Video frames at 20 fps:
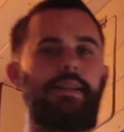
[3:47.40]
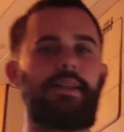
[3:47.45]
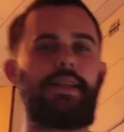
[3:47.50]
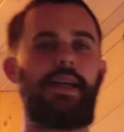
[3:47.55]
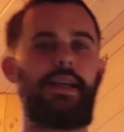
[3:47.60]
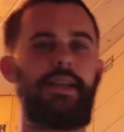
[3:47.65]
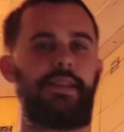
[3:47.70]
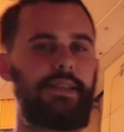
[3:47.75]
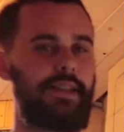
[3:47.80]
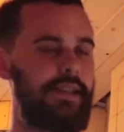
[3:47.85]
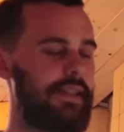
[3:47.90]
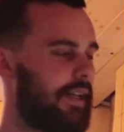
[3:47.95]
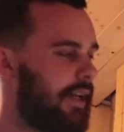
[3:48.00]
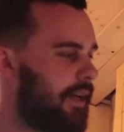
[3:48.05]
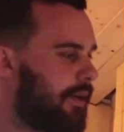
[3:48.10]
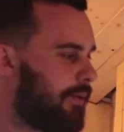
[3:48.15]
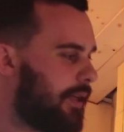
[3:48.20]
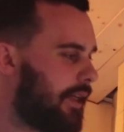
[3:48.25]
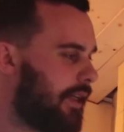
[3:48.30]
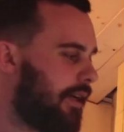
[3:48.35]
Okay, so
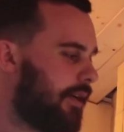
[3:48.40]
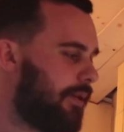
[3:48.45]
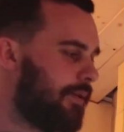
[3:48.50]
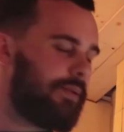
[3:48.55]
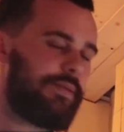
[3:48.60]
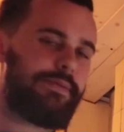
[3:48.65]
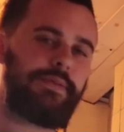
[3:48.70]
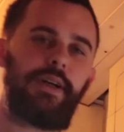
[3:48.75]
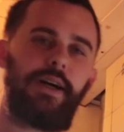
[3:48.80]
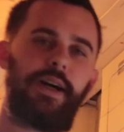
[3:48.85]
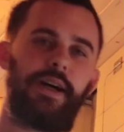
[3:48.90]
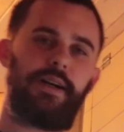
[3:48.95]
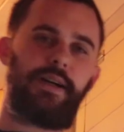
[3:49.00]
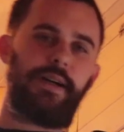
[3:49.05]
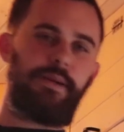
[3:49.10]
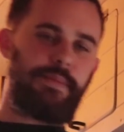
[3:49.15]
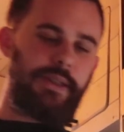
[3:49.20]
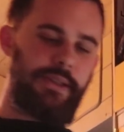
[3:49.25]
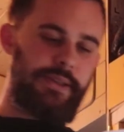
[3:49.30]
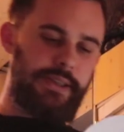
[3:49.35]
there we go, we've got
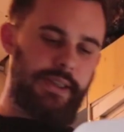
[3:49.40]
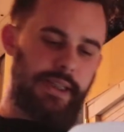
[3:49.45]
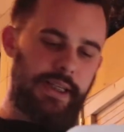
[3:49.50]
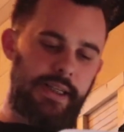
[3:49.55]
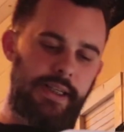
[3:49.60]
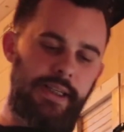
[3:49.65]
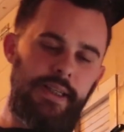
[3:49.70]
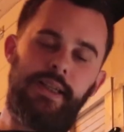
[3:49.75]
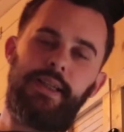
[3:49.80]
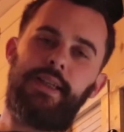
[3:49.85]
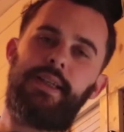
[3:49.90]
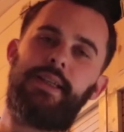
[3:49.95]
our MOT.